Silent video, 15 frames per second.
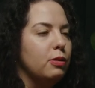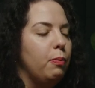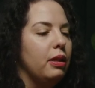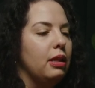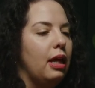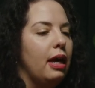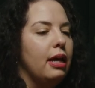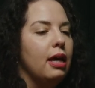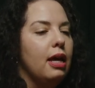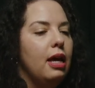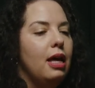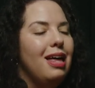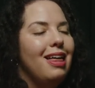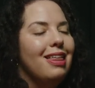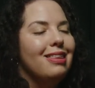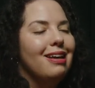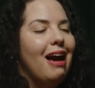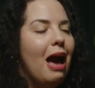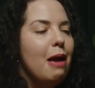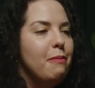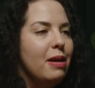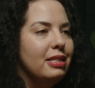But like the
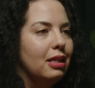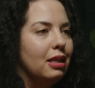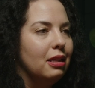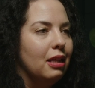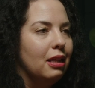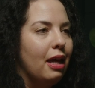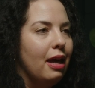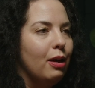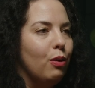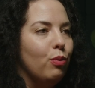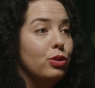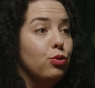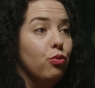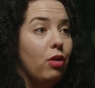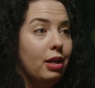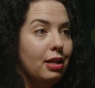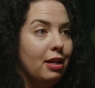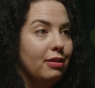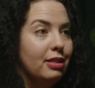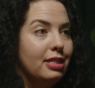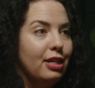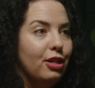guy basically like was running down
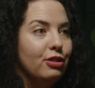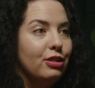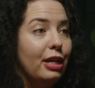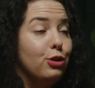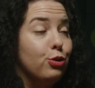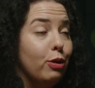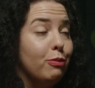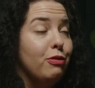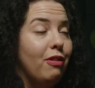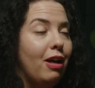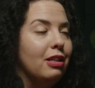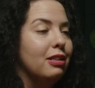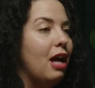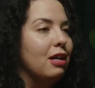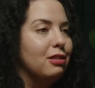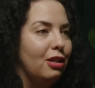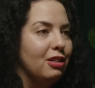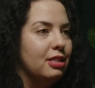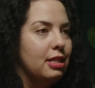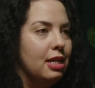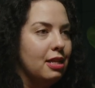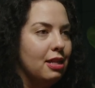the stairs, like tripped, fell, knocked all
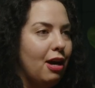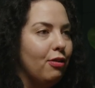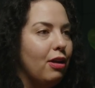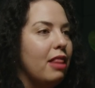his teeth out.